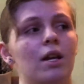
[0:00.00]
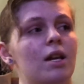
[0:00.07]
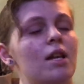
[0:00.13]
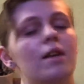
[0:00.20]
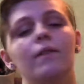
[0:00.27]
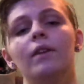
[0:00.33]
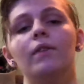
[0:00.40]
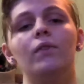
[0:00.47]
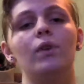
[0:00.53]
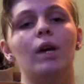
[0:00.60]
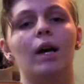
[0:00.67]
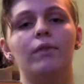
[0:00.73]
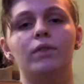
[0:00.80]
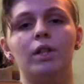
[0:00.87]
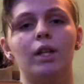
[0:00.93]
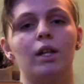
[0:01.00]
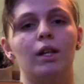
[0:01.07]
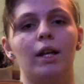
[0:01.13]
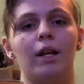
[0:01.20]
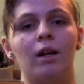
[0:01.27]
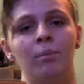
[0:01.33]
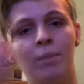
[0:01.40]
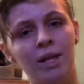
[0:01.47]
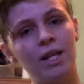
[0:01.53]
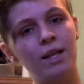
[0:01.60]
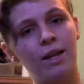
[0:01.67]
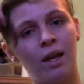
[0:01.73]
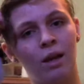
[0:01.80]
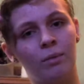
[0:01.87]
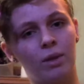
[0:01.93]
even if you have to get like a mini
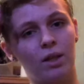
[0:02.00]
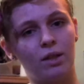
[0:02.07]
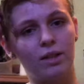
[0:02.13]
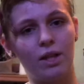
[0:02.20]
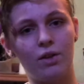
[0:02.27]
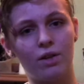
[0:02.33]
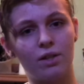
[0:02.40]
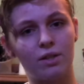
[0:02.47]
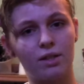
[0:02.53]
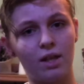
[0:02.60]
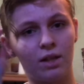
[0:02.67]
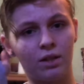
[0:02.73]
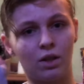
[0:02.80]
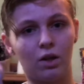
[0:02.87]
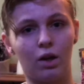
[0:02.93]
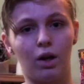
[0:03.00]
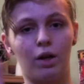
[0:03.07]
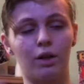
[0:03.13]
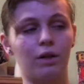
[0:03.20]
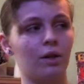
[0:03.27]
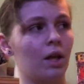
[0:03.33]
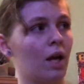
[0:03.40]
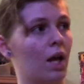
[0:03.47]
camera that you can see in the dark